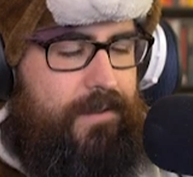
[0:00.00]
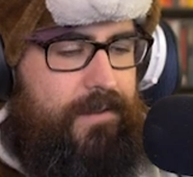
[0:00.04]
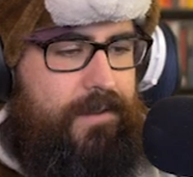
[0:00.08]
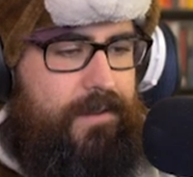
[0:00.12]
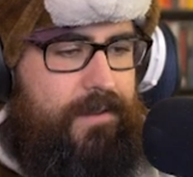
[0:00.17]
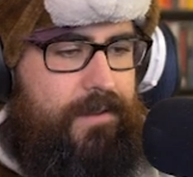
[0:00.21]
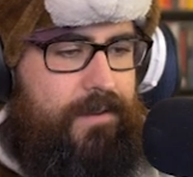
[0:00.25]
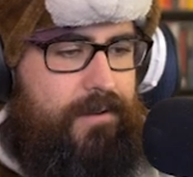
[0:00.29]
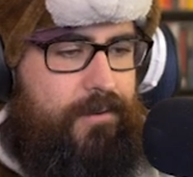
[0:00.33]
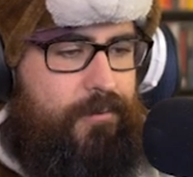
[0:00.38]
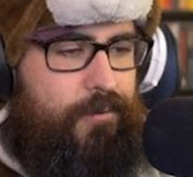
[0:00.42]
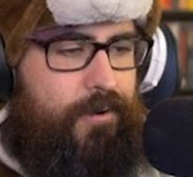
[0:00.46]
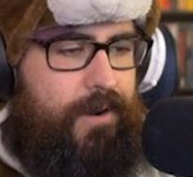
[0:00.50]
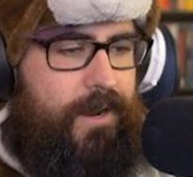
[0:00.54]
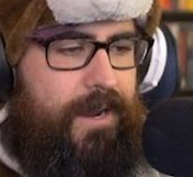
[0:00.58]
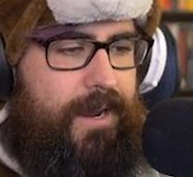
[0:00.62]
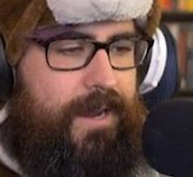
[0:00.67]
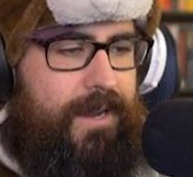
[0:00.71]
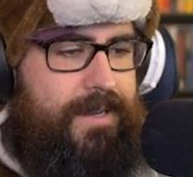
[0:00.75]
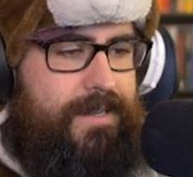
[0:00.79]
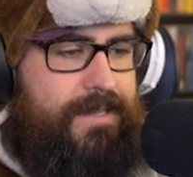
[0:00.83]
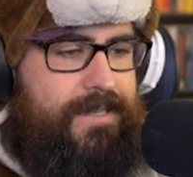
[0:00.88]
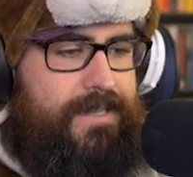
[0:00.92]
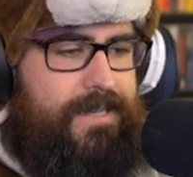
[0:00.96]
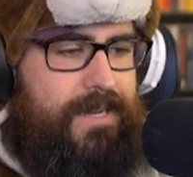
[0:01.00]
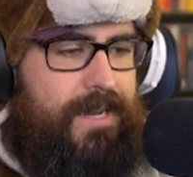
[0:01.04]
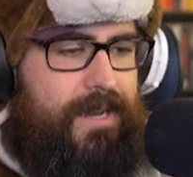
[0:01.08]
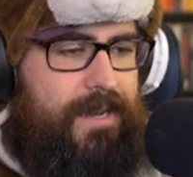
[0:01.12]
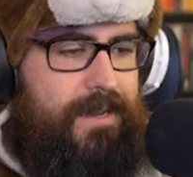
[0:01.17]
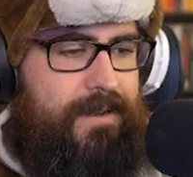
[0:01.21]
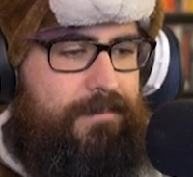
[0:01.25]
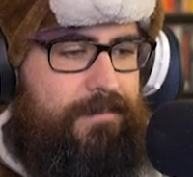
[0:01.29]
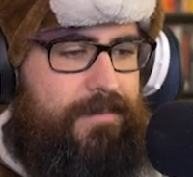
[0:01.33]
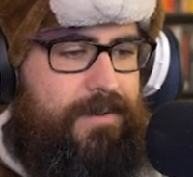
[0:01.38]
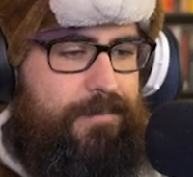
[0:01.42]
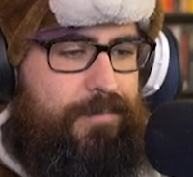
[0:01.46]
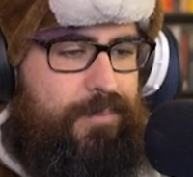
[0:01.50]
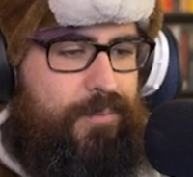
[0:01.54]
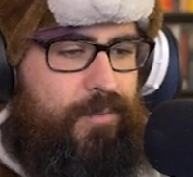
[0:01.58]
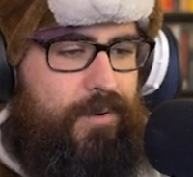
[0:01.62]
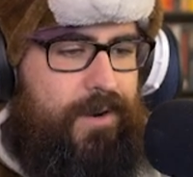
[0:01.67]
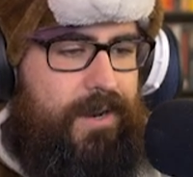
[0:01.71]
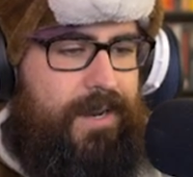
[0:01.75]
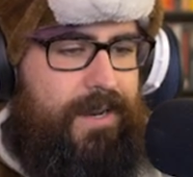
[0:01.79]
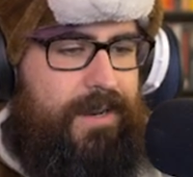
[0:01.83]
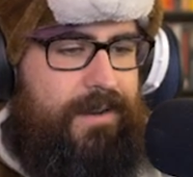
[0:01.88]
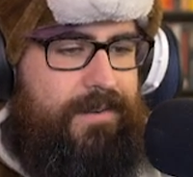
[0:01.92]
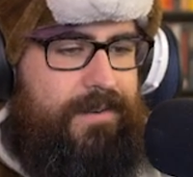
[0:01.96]
You're right. It's time to
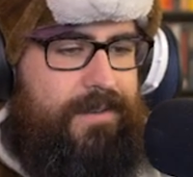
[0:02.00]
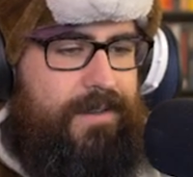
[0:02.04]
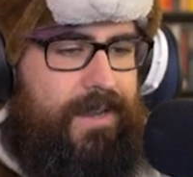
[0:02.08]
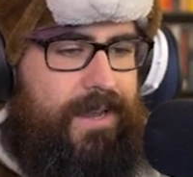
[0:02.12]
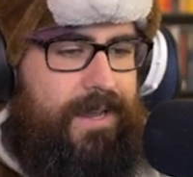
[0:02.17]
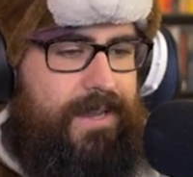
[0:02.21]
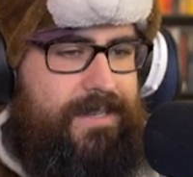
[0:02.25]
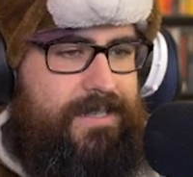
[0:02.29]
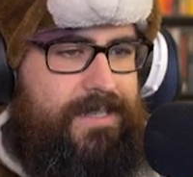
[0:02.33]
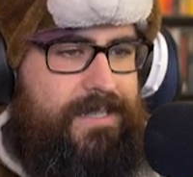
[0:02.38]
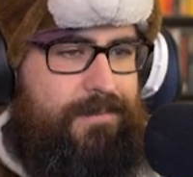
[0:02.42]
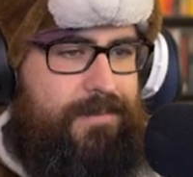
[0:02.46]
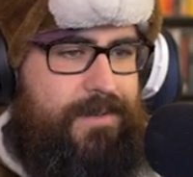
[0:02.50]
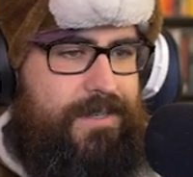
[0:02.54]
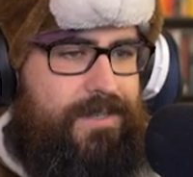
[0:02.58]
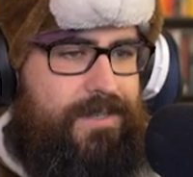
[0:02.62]
pray to handsome